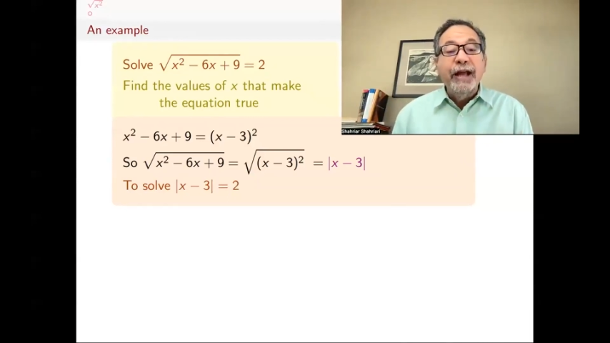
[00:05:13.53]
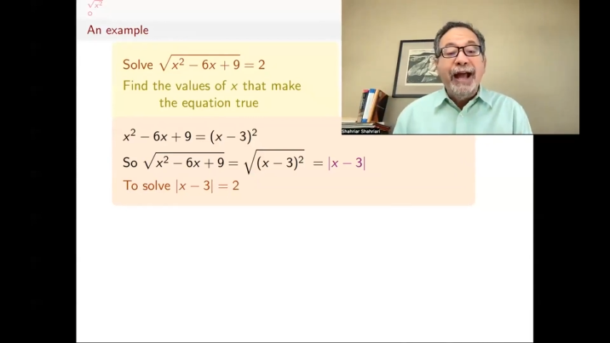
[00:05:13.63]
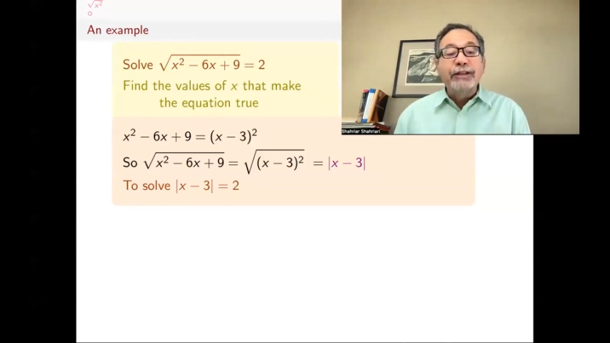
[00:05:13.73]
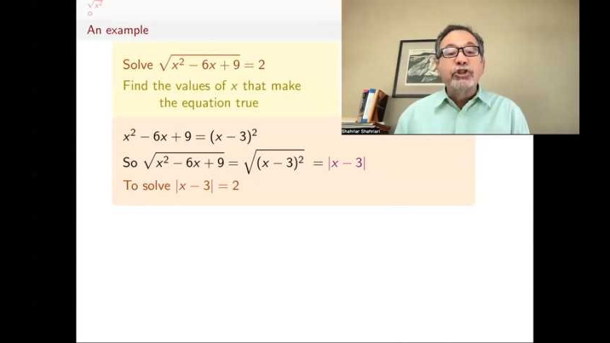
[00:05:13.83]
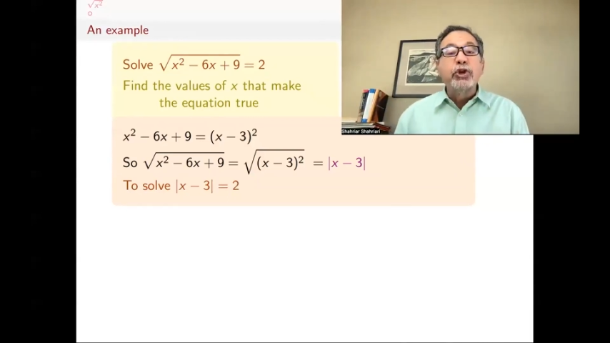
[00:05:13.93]

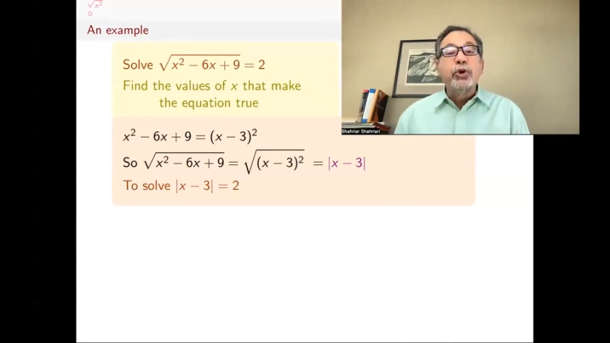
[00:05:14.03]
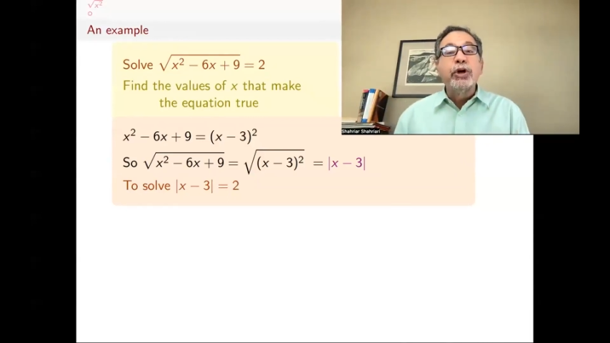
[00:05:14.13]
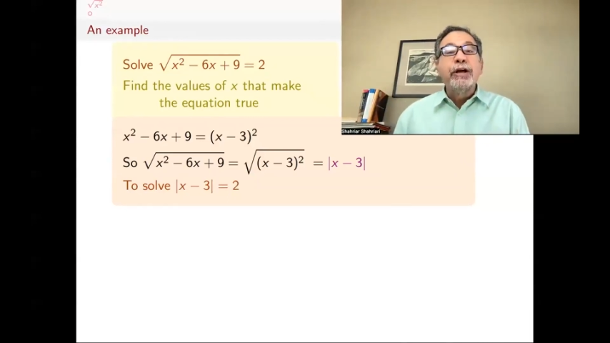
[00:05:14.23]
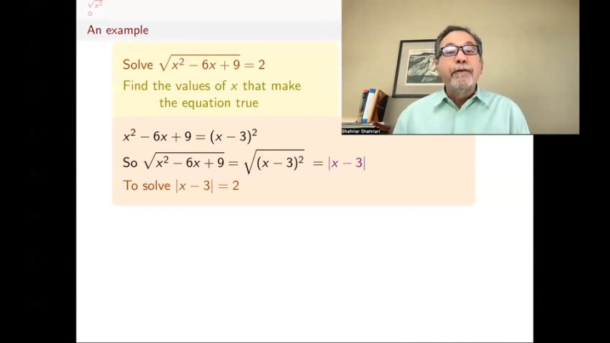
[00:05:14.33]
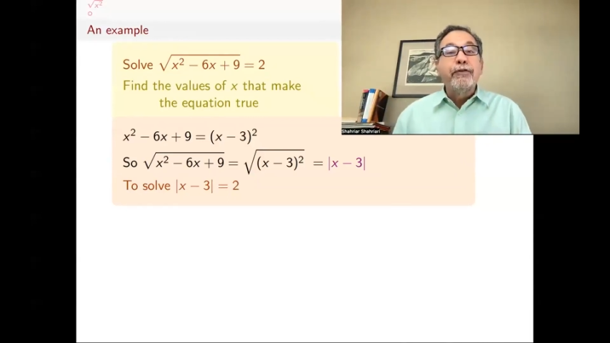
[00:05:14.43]
And
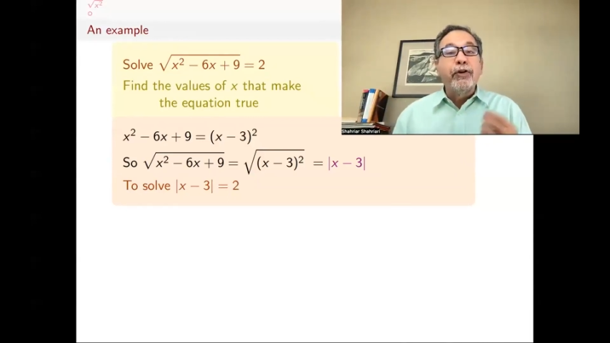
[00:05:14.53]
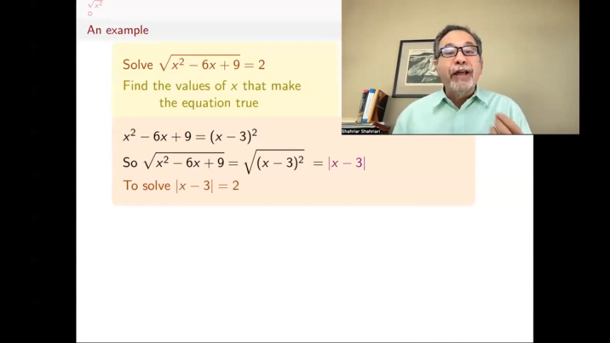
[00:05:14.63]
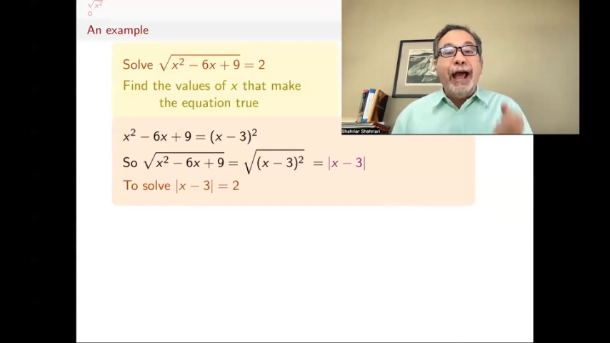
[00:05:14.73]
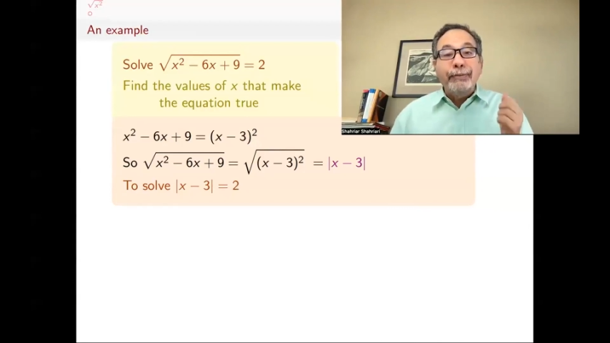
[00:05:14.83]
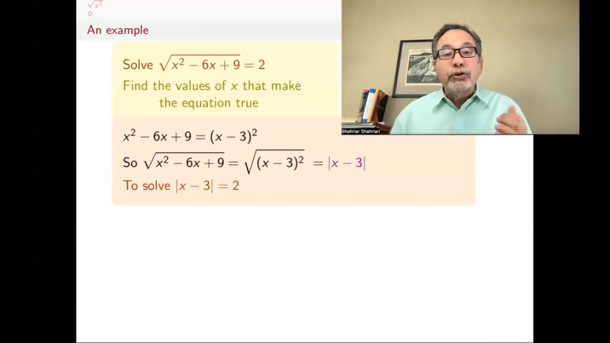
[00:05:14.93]
so for
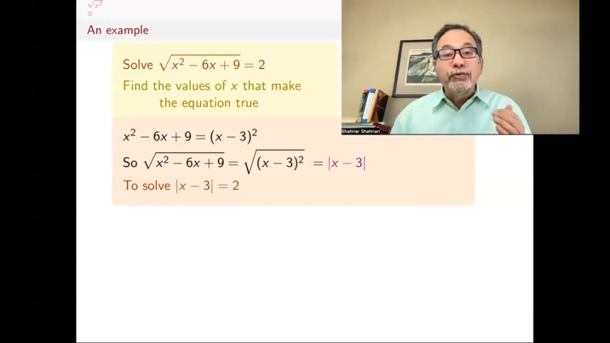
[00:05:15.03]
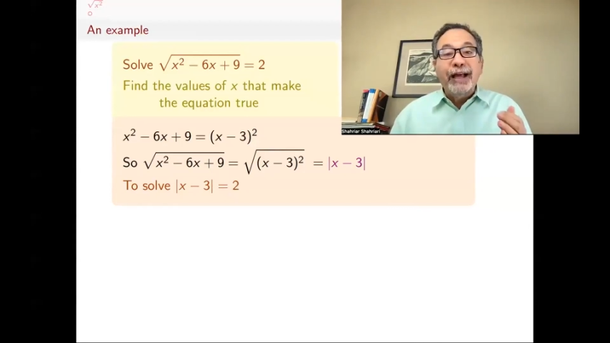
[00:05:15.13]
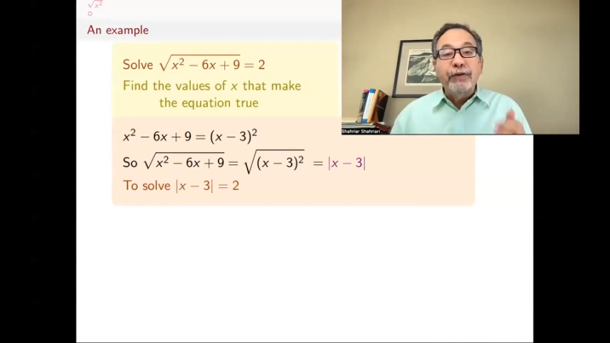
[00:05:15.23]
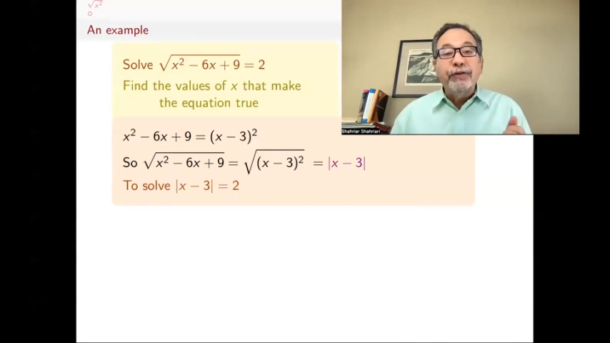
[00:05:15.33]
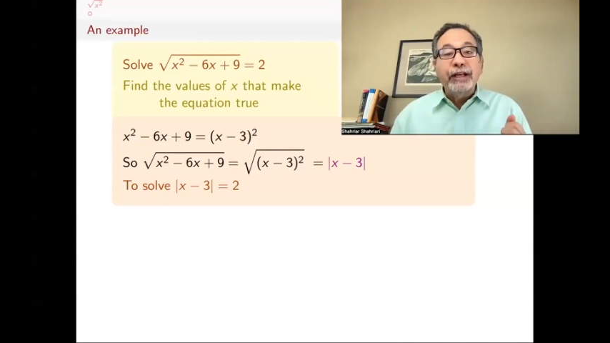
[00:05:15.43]
absolute
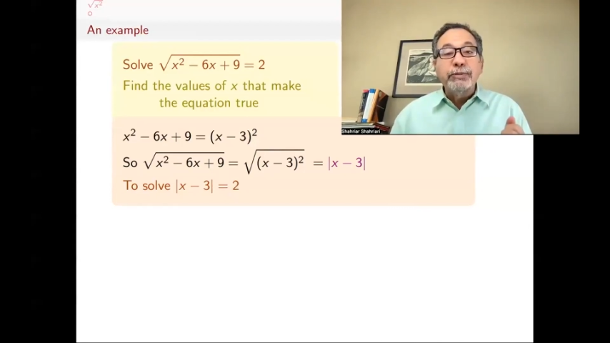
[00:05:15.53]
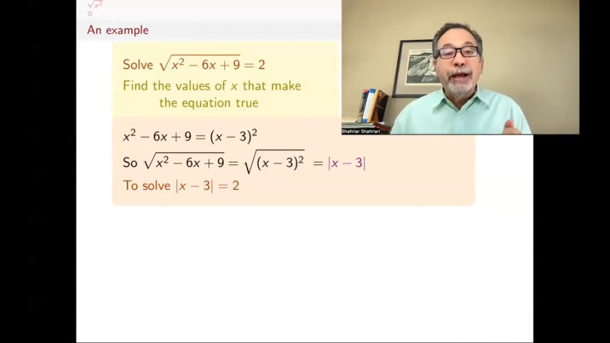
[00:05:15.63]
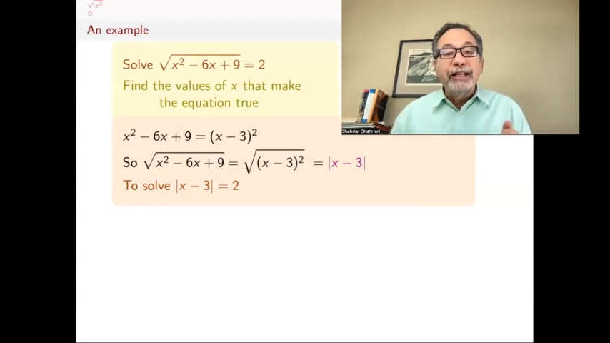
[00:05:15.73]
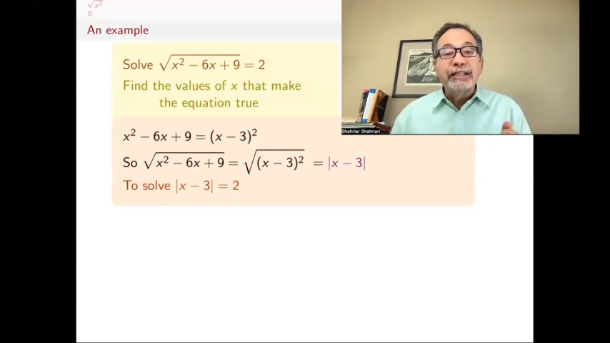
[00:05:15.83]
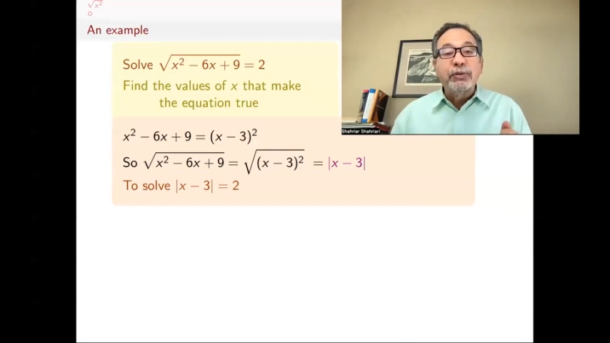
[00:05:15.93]
value of x
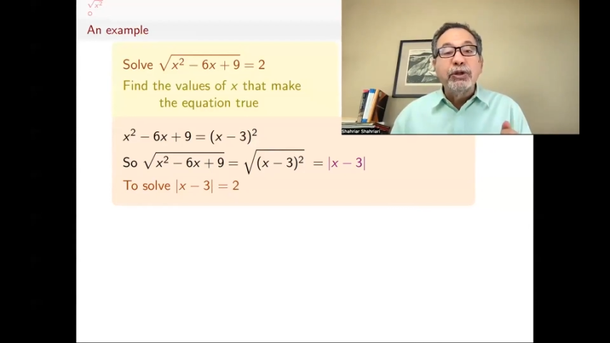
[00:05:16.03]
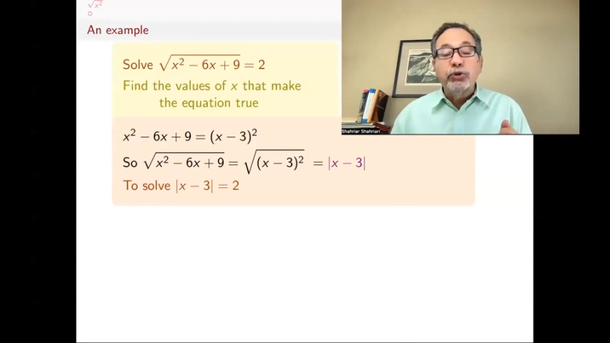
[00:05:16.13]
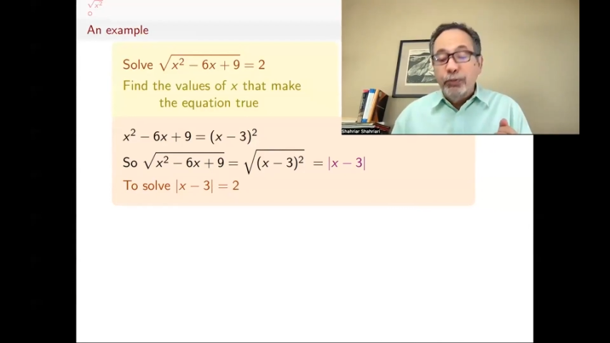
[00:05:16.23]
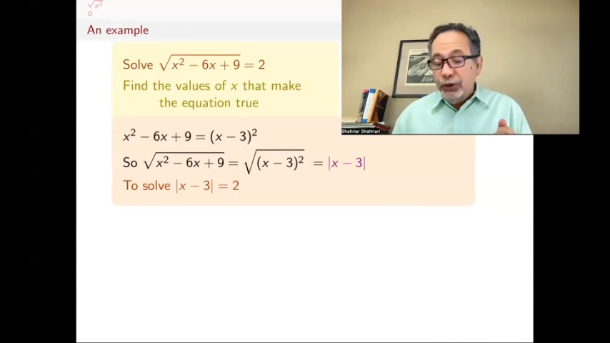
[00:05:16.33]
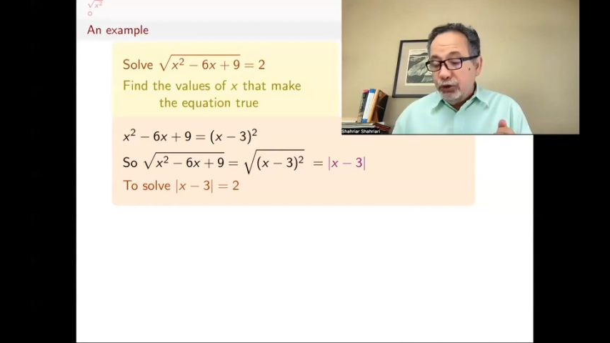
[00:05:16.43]
minus 3
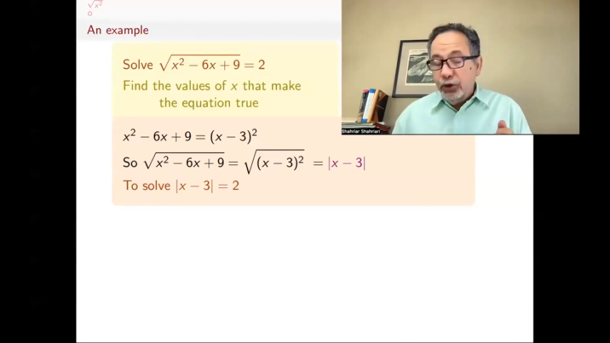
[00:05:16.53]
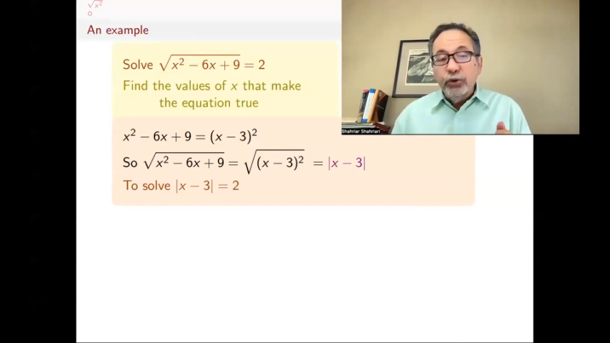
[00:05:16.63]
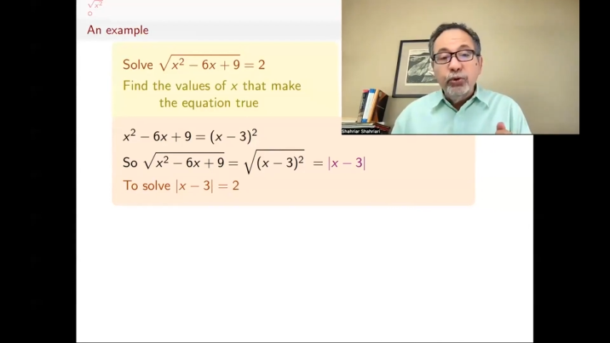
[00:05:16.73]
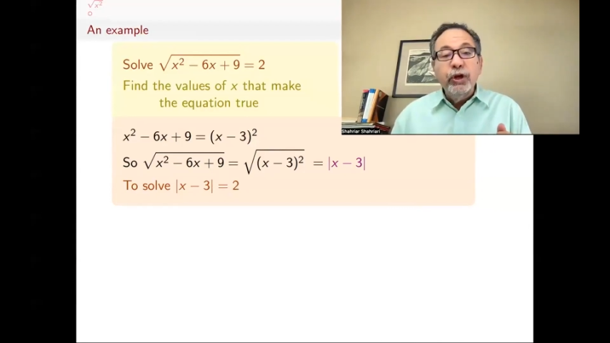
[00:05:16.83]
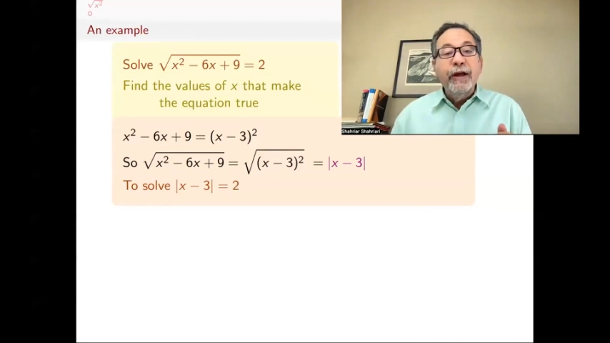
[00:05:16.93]
to be
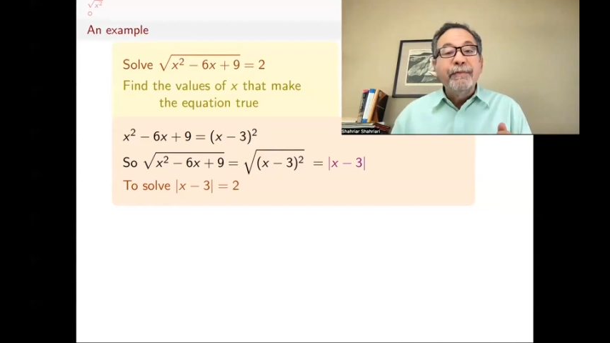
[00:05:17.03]
2,